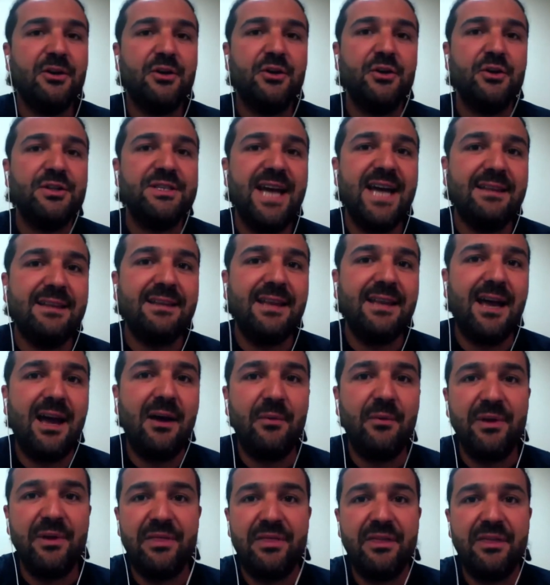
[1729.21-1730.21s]
good
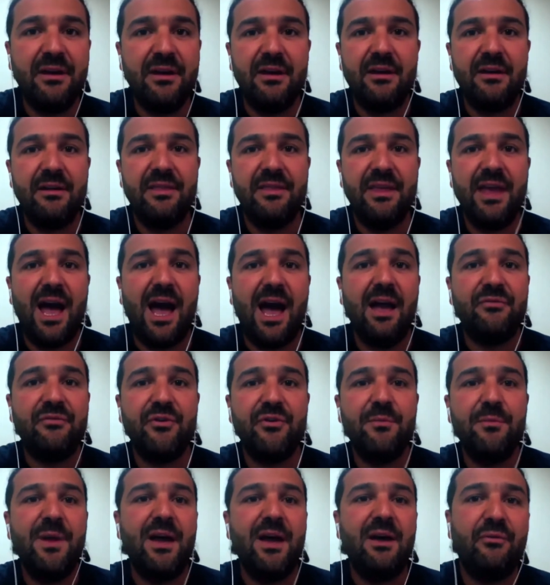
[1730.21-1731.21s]
data with the
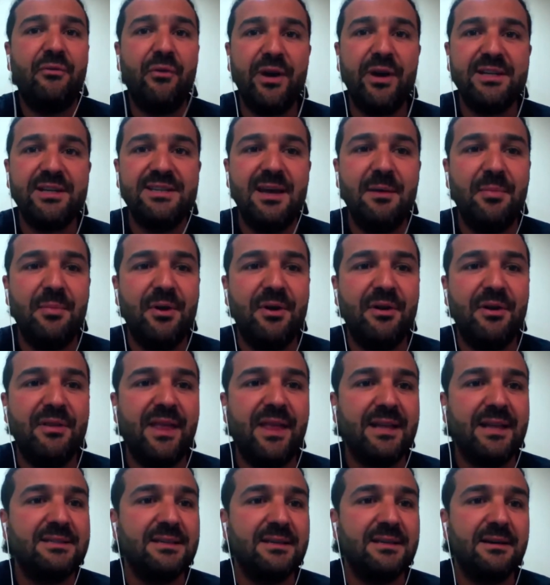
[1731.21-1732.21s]
iPhone, for example,
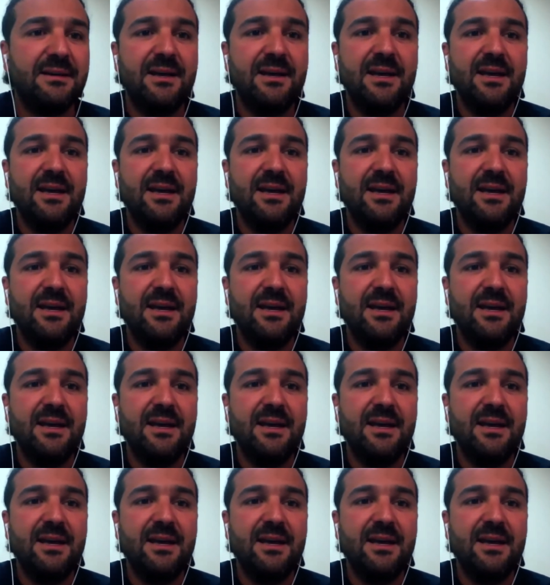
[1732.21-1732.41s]
that